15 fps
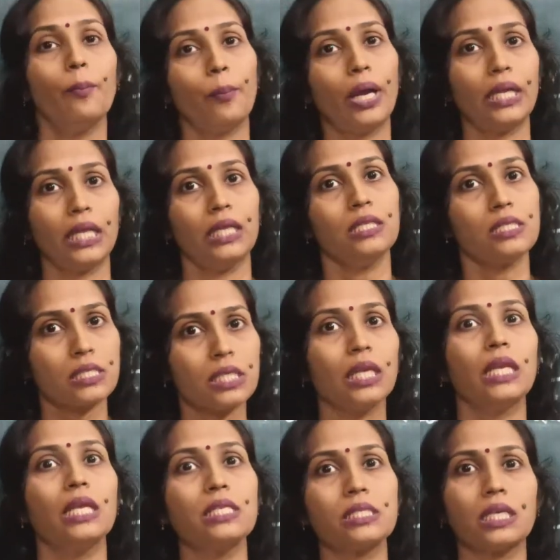But in
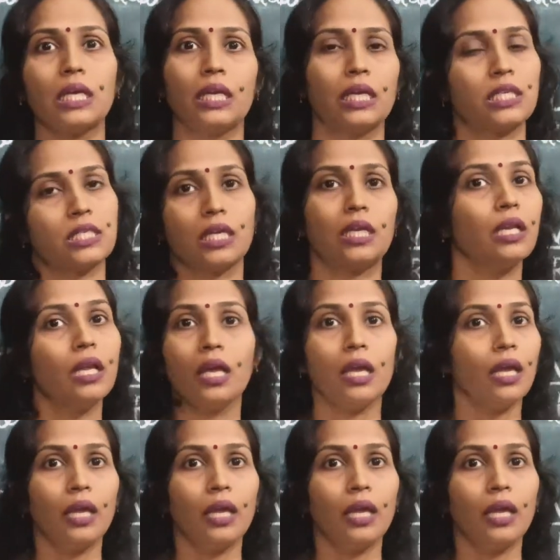series connection,